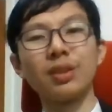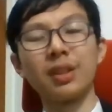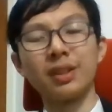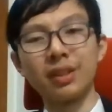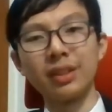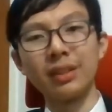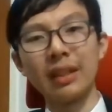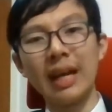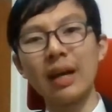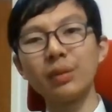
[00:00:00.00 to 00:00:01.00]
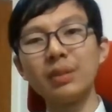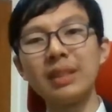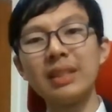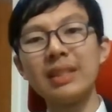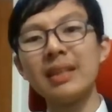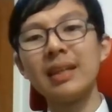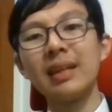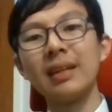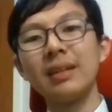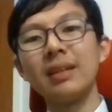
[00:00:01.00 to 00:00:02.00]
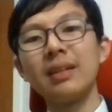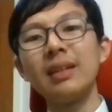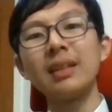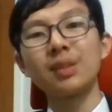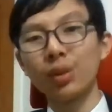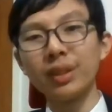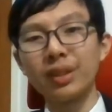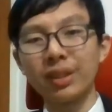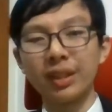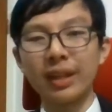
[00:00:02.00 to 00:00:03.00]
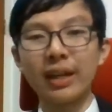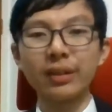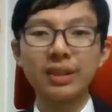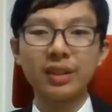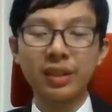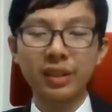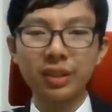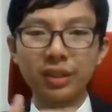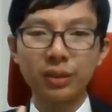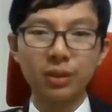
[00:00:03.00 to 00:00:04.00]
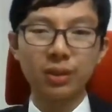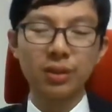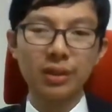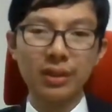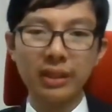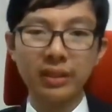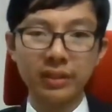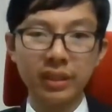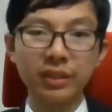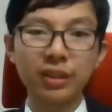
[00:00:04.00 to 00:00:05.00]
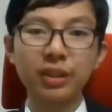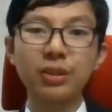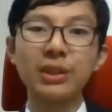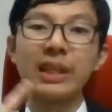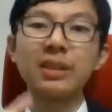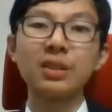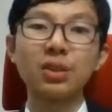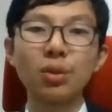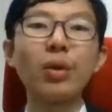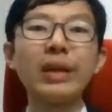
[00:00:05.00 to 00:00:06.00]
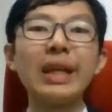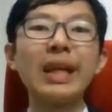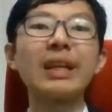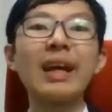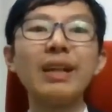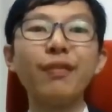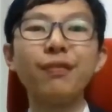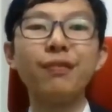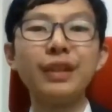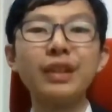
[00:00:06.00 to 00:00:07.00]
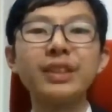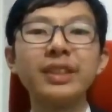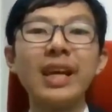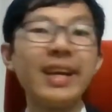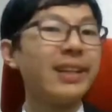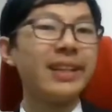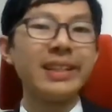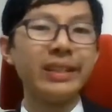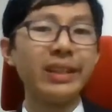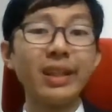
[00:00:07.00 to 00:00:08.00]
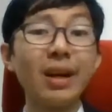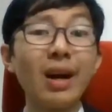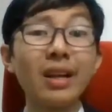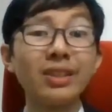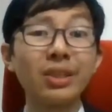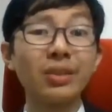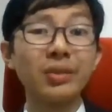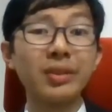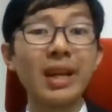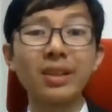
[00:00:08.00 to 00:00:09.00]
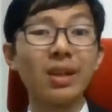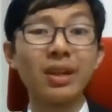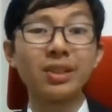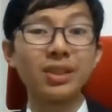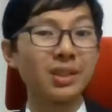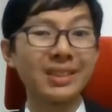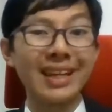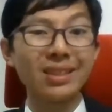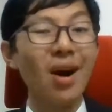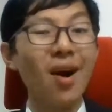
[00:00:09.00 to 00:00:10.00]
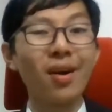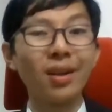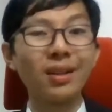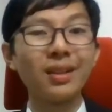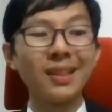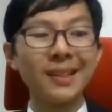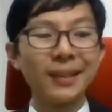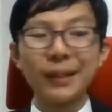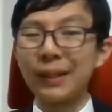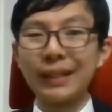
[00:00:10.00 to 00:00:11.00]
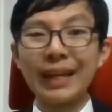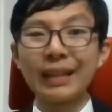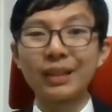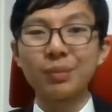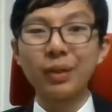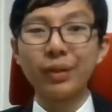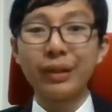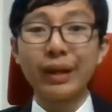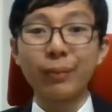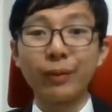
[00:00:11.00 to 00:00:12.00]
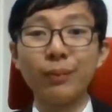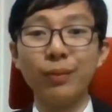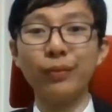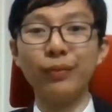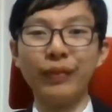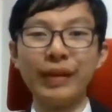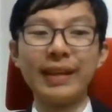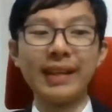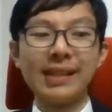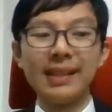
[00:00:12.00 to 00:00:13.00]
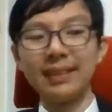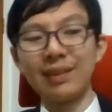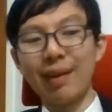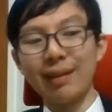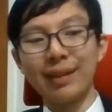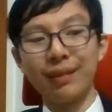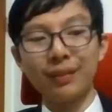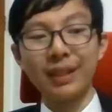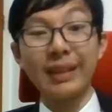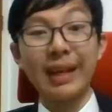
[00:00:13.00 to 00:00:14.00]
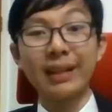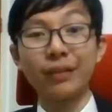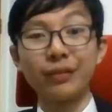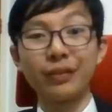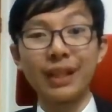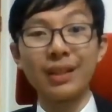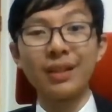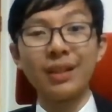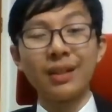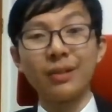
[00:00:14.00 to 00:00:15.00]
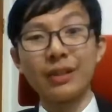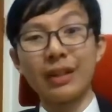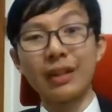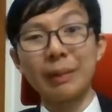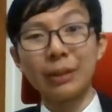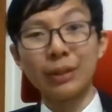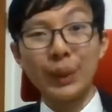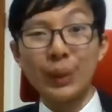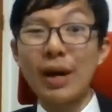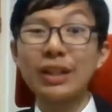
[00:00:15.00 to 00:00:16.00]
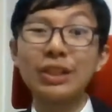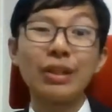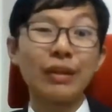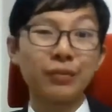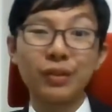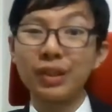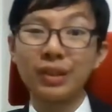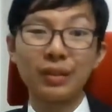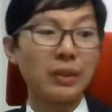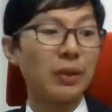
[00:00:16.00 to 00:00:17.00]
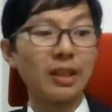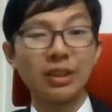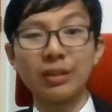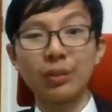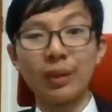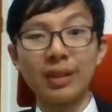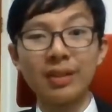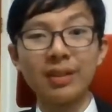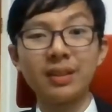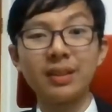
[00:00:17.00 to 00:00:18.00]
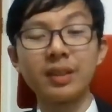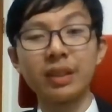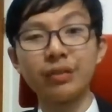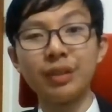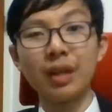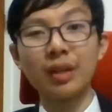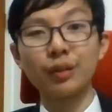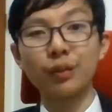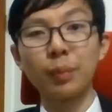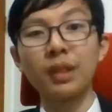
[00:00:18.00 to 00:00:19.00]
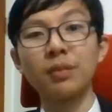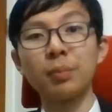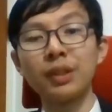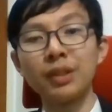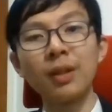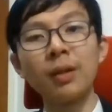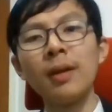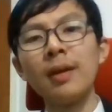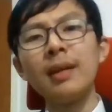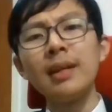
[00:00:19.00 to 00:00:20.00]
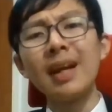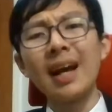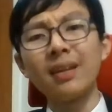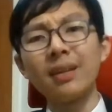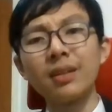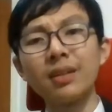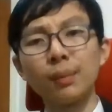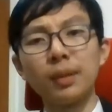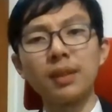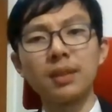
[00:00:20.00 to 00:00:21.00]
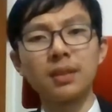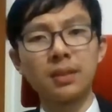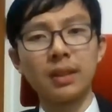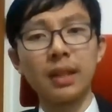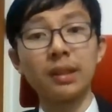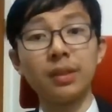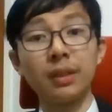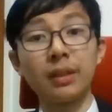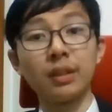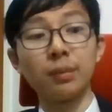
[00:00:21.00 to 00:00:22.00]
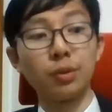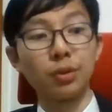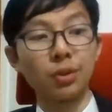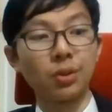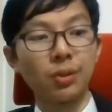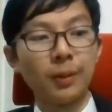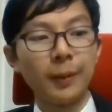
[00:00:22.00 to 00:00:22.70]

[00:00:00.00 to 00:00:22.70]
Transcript: structuring, how yeah, story structuring, how they structure this structure to tell the story, it kind of feels illogical, not logical at all. Well, yeah, that's my only gripe with the movie. so I give it a 9 out of 10. Would I recommend you to watch it? Of course, watch it. Do I think this deserves the Oscar for Best Picture? Yeah, I think so, because this is actually a nice musical.